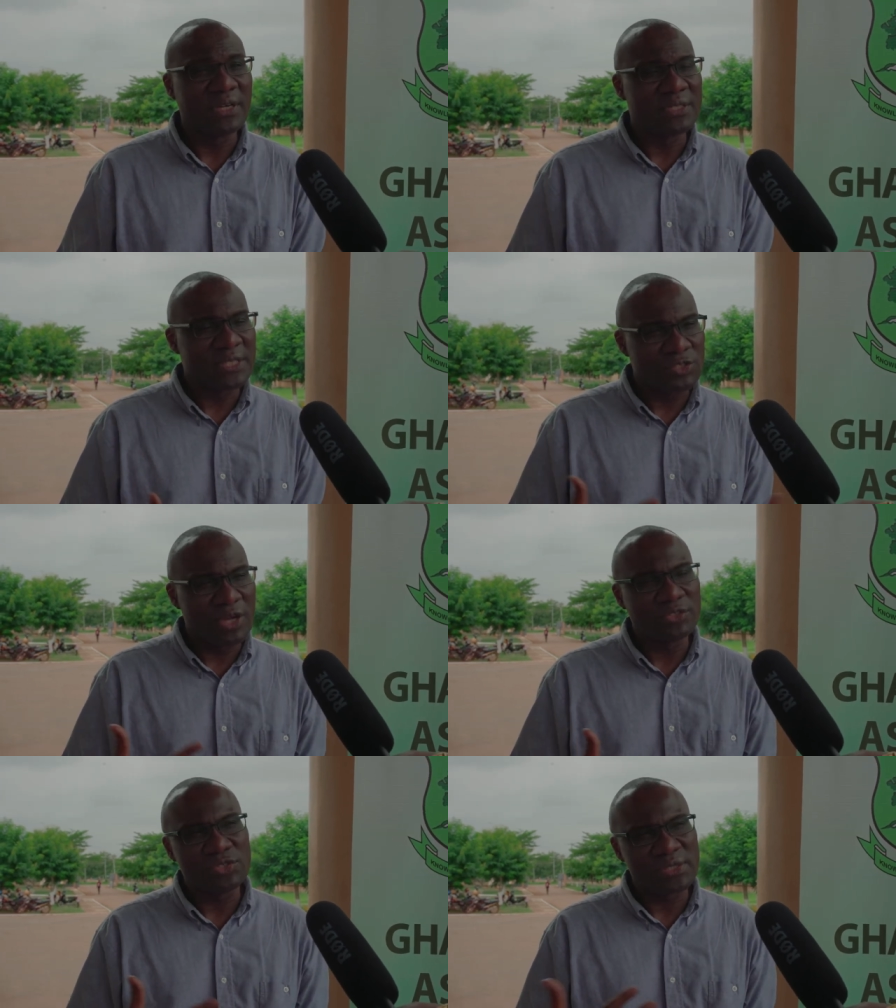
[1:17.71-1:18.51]
Uh, it's
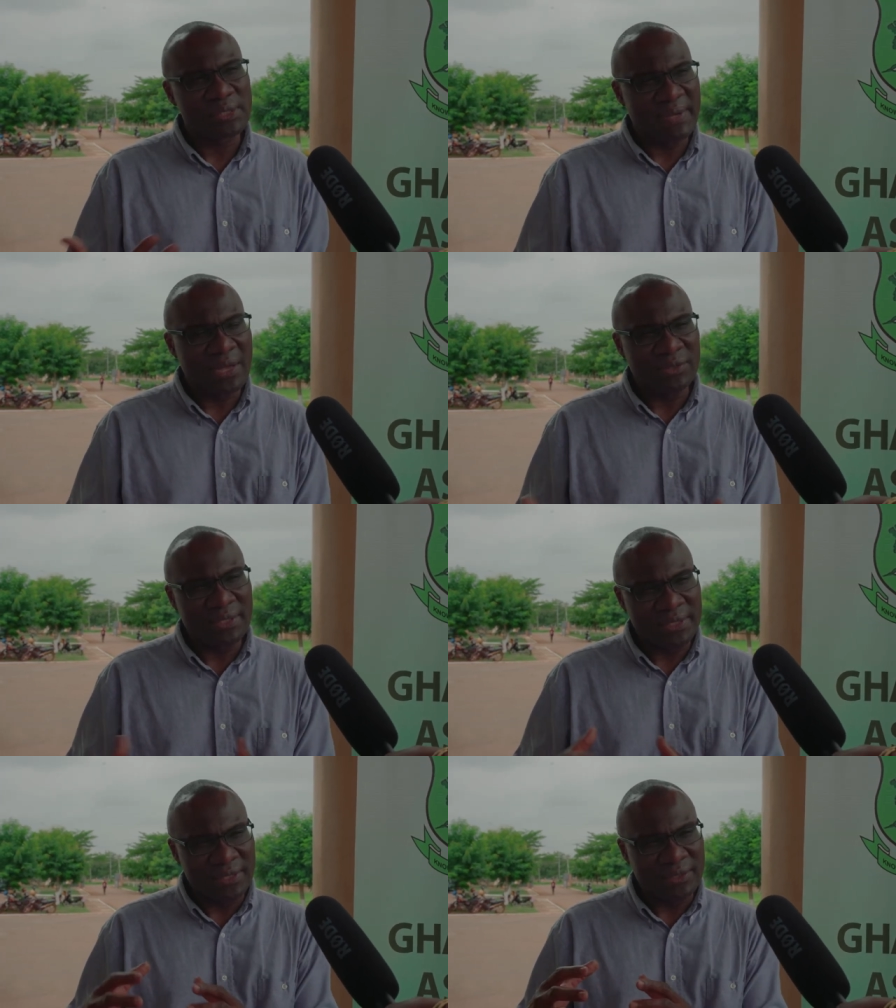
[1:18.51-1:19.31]
not just about
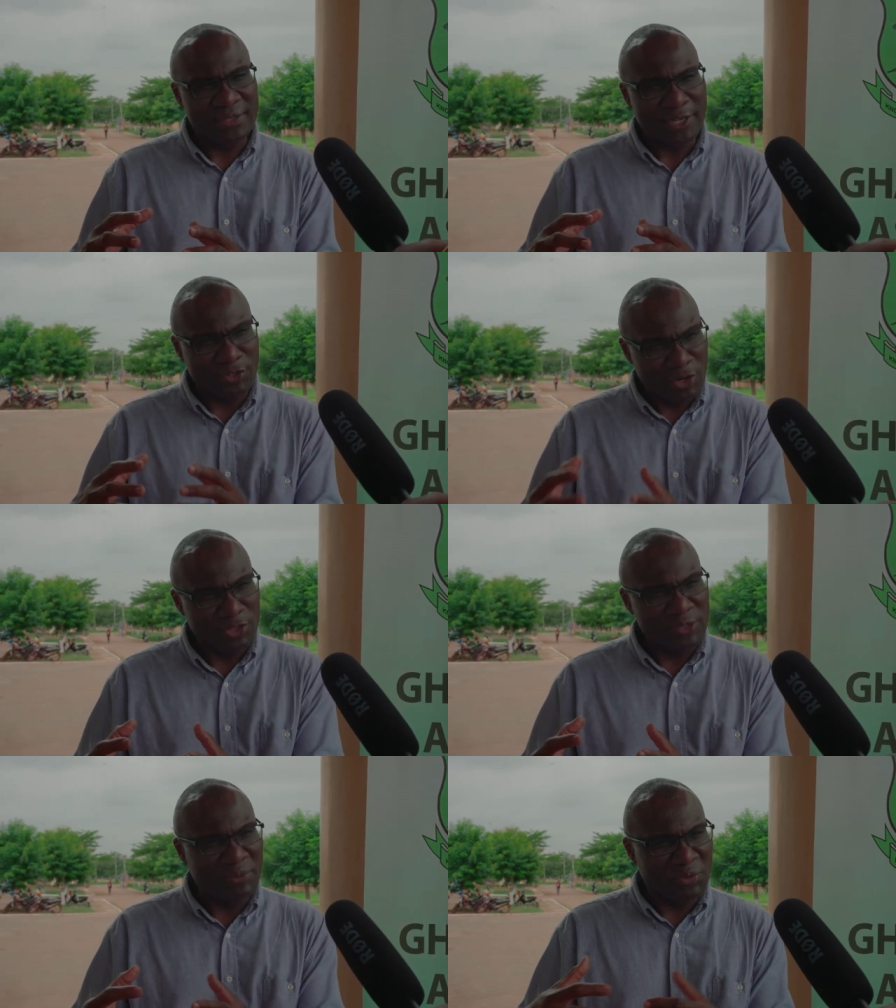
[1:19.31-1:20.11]
the
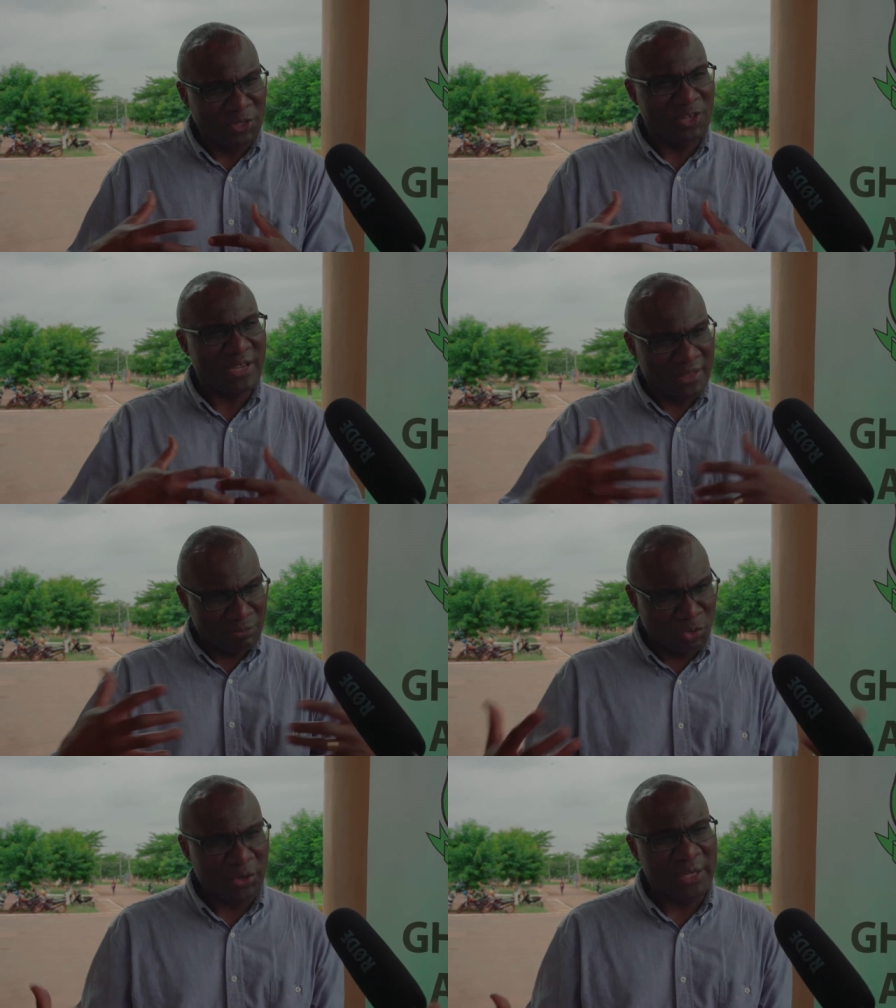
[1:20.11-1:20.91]
technology, but we look at the
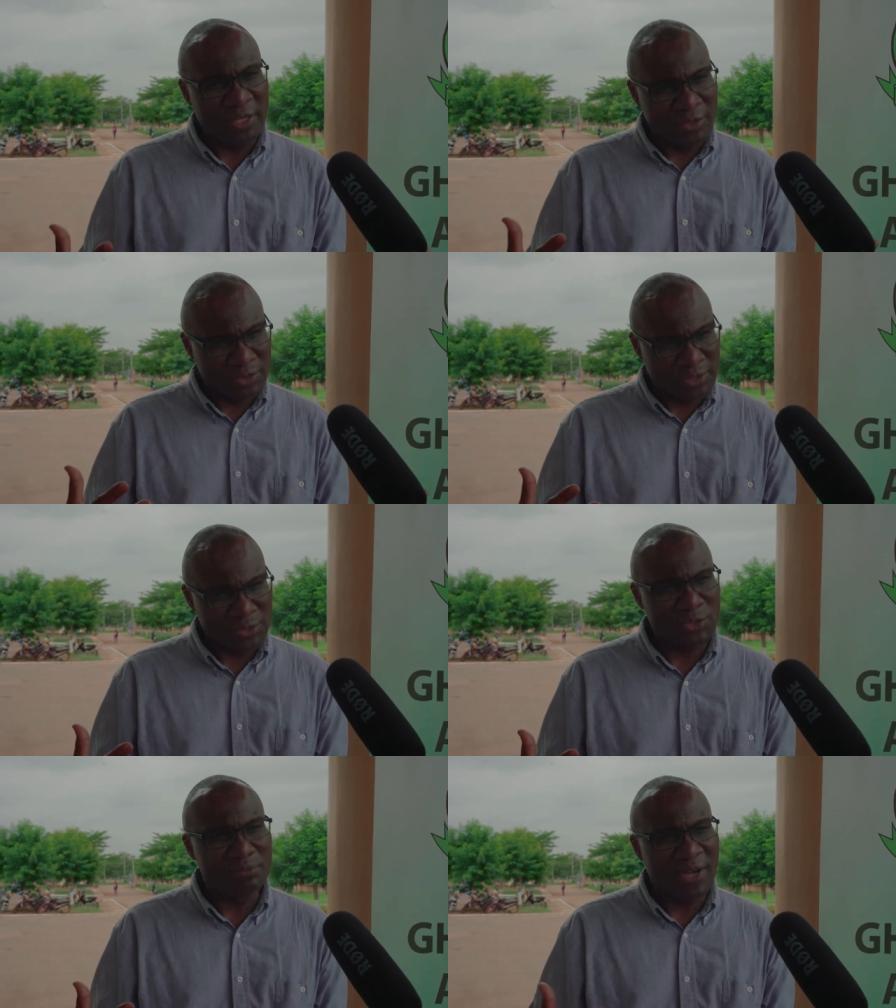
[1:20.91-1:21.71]
broader
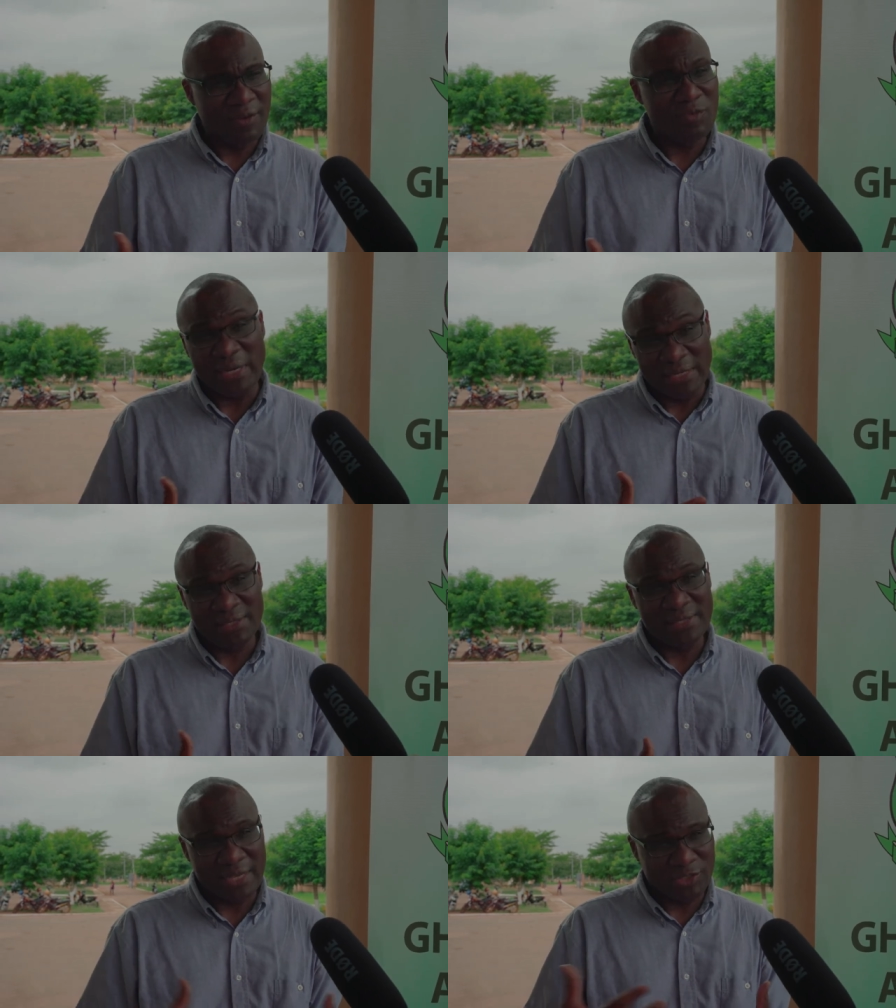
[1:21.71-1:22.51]
ecosystem of what it
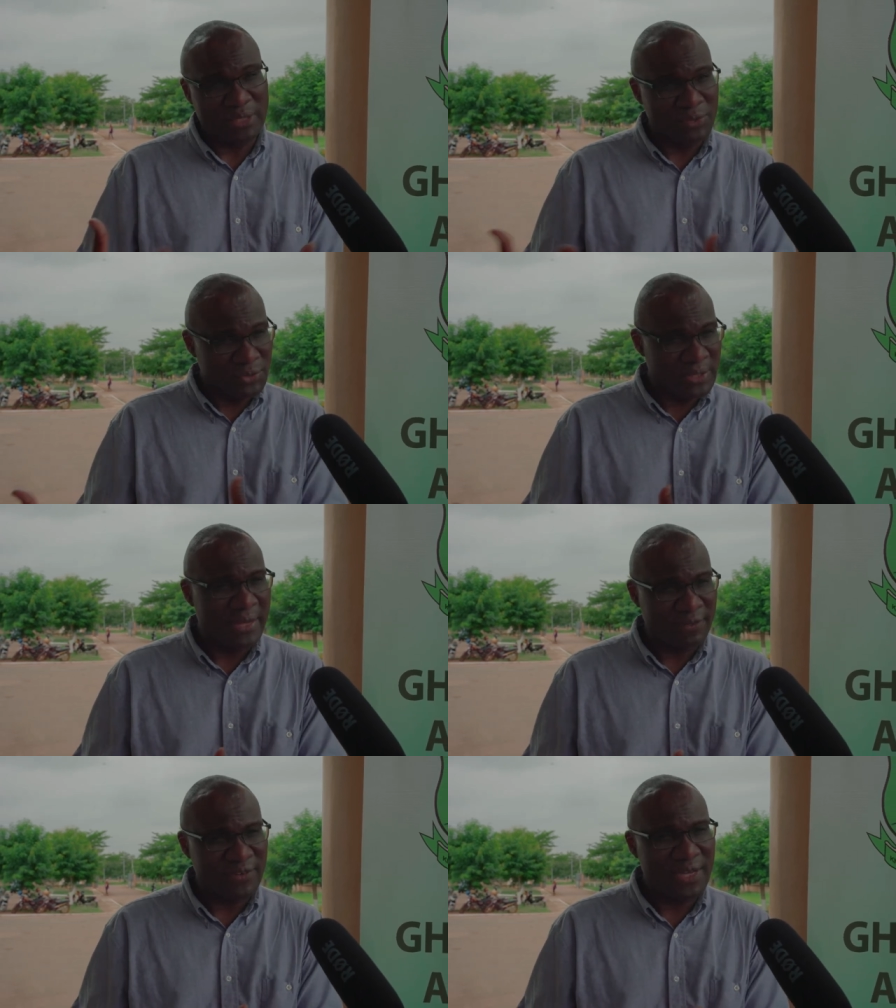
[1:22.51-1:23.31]
is that shapes those
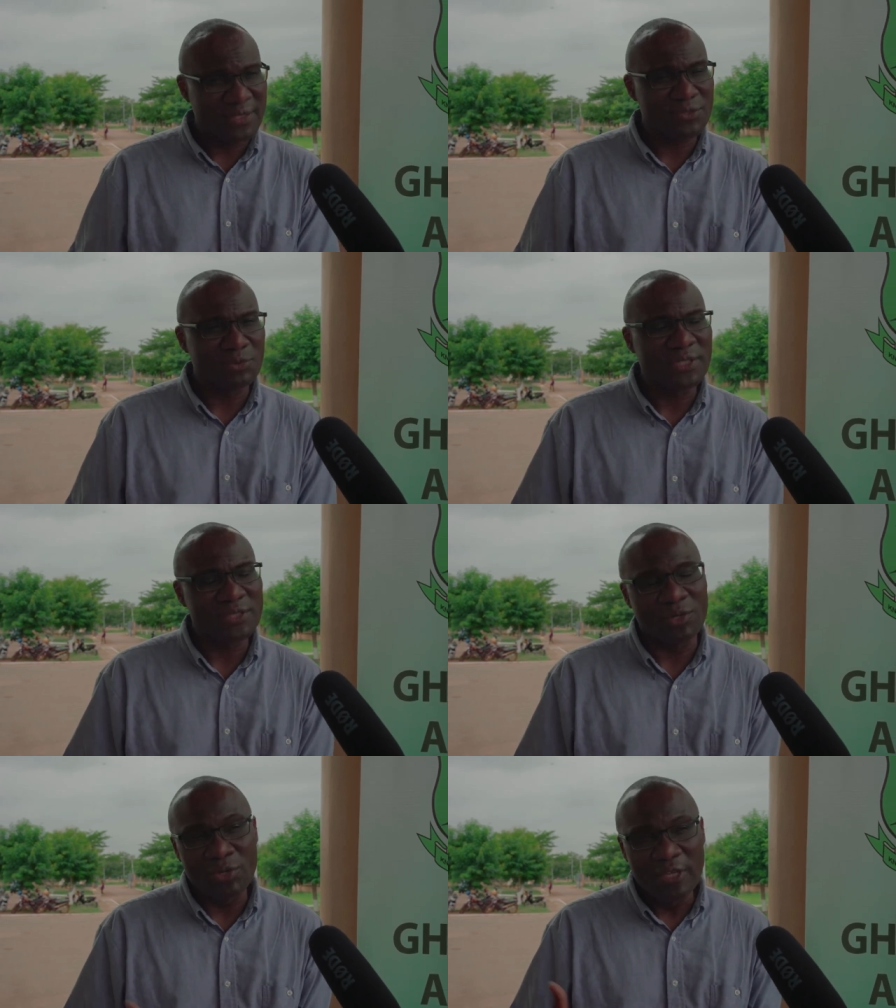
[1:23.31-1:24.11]
artifacts, right?
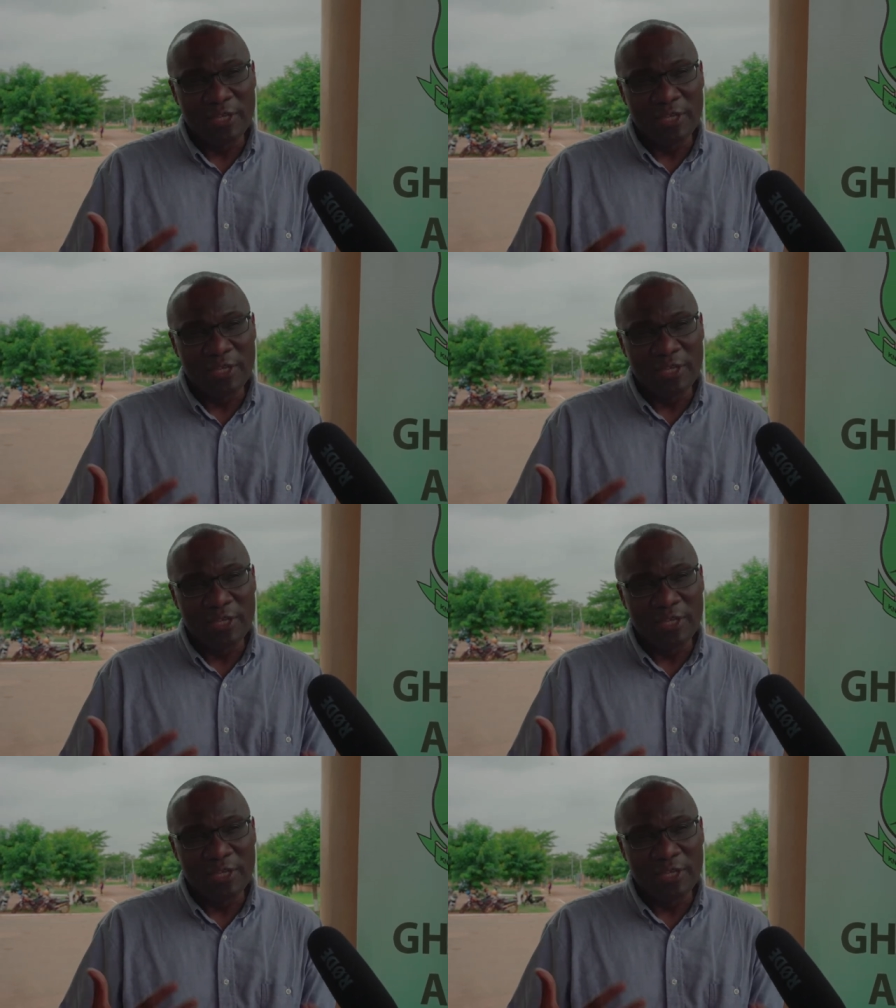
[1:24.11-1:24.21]
So